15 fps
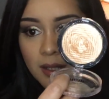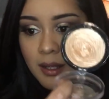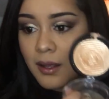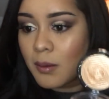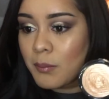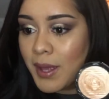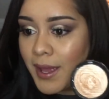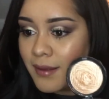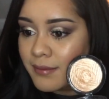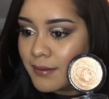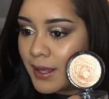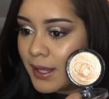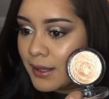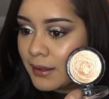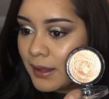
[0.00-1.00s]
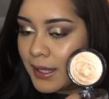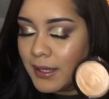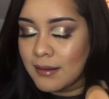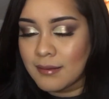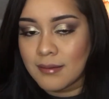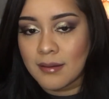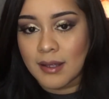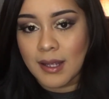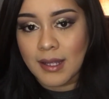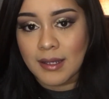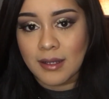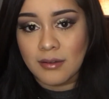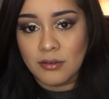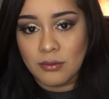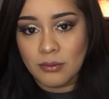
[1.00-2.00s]
as highlight,
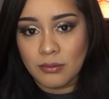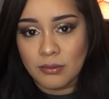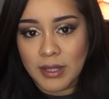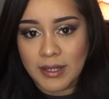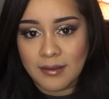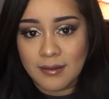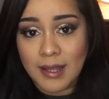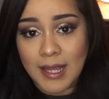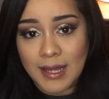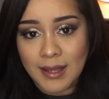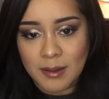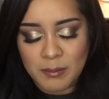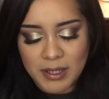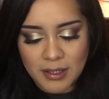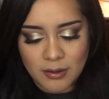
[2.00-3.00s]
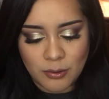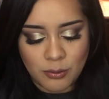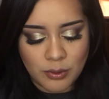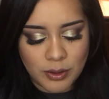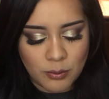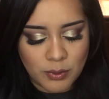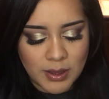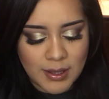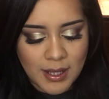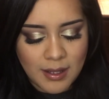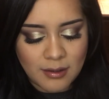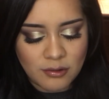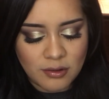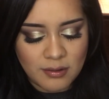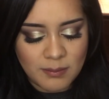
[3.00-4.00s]
and I do like to highlight my inner corner with
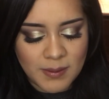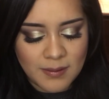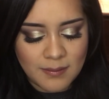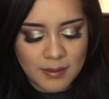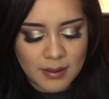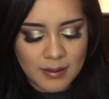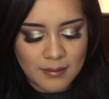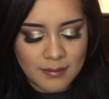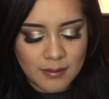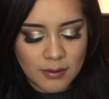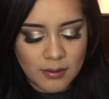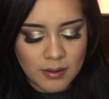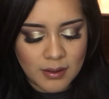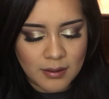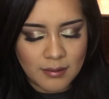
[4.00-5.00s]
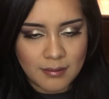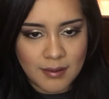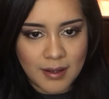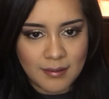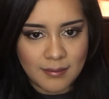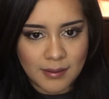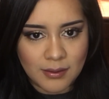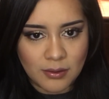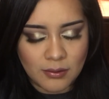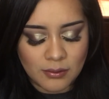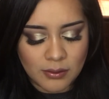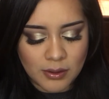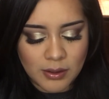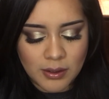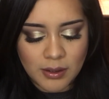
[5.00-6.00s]
that. It just makes it easier and it ties in your
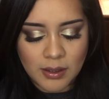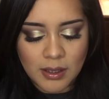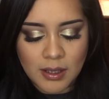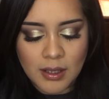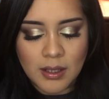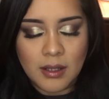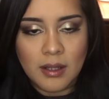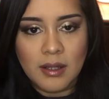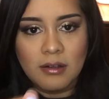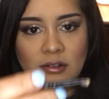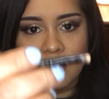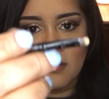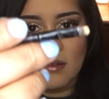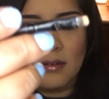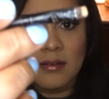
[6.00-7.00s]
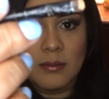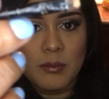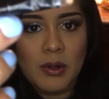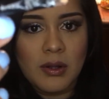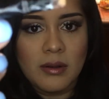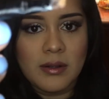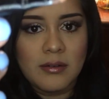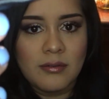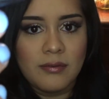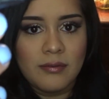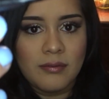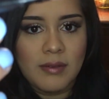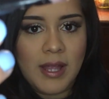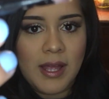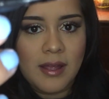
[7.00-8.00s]
look. It's just a small little
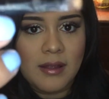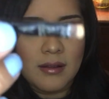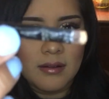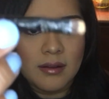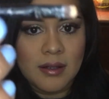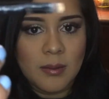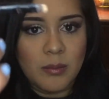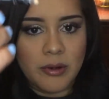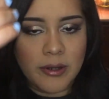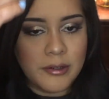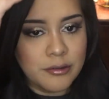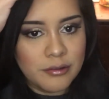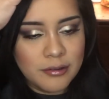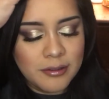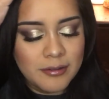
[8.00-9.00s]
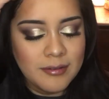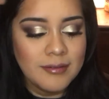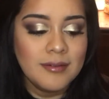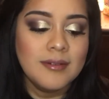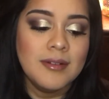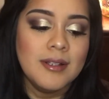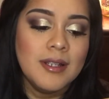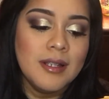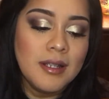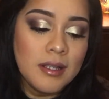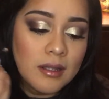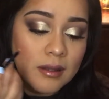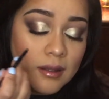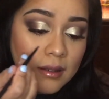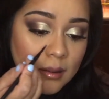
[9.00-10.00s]
flat ugly brush
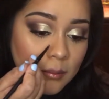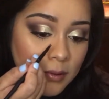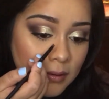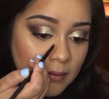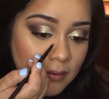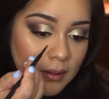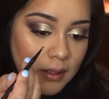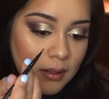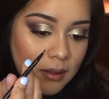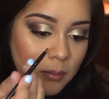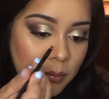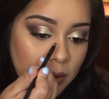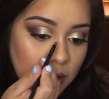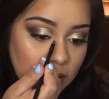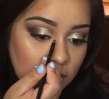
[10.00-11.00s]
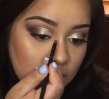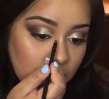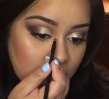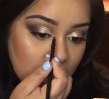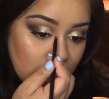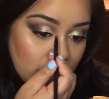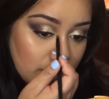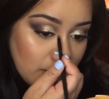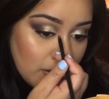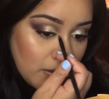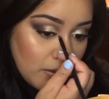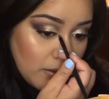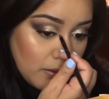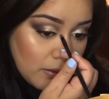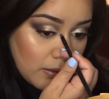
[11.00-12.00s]
that I'm using. Put a little bit on
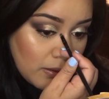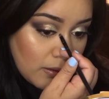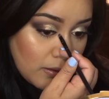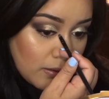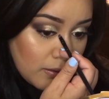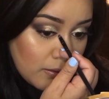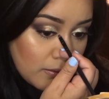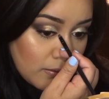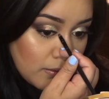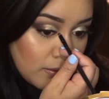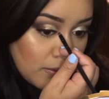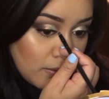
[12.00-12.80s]
there and